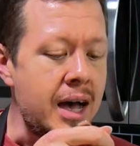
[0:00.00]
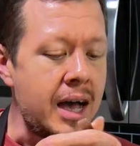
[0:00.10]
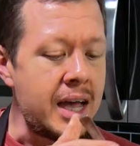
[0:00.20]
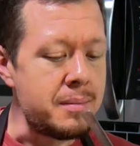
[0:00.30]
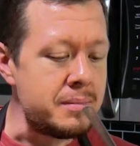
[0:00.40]

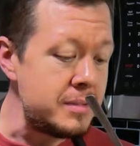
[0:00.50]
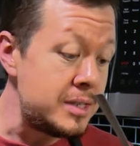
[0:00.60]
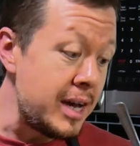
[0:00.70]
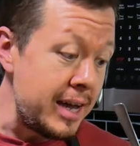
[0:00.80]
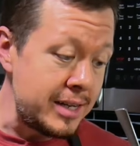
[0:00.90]
I
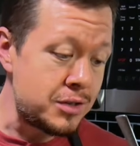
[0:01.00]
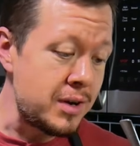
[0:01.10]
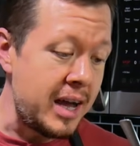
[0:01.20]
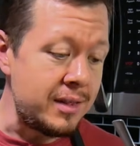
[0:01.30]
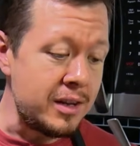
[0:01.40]
am dying to
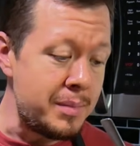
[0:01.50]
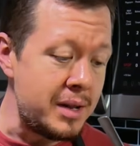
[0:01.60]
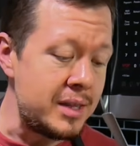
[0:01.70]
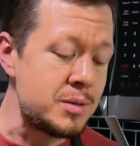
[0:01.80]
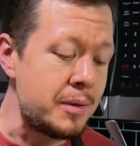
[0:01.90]
try a little
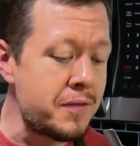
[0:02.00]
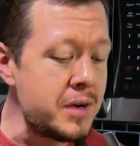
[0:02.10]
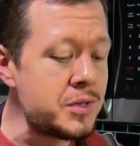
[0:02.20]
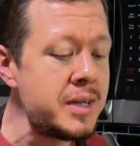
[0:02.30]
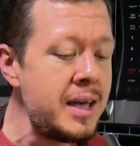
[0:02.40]
bit of this, but
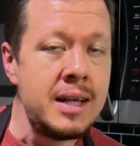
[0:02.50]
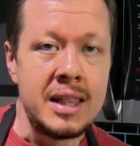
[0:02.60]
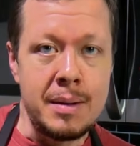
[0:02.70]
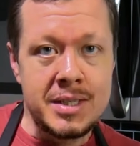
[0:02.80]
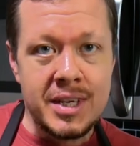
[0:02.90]
first,
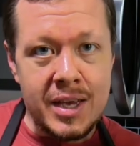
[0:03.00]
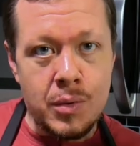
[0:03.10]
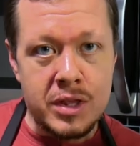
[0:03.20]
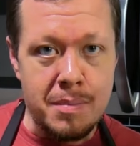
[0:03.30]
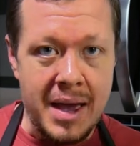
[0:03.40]
let me tell
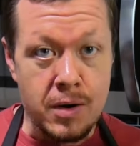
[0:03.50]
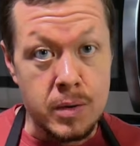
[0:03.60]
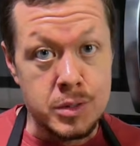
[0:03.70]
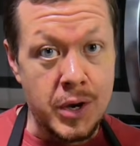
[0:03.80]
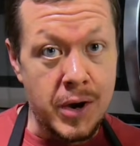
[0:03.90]
you what the
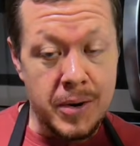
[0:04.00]
macros